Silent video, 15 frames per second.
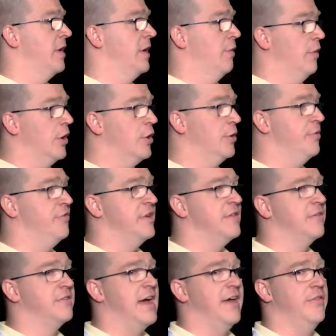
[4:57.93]
loads
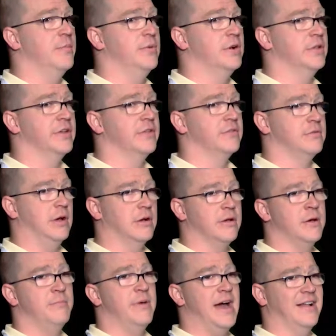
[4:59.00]
inside the building. So I'll
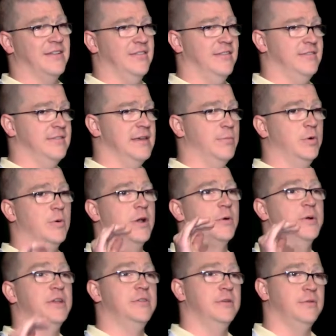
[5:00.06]
come back to this theme. We want to
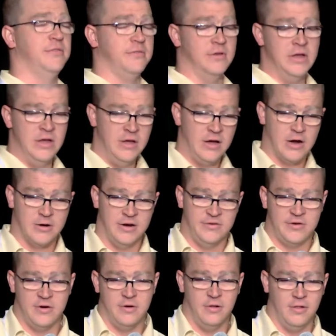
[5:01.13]
reduce our
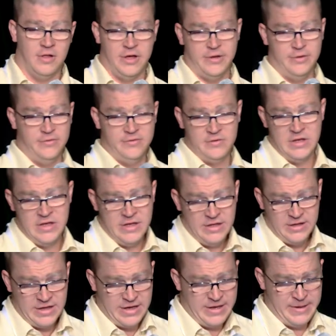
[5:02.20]
internal loads.
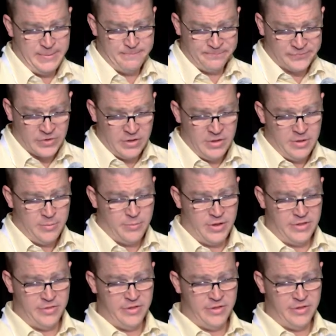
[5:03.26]
But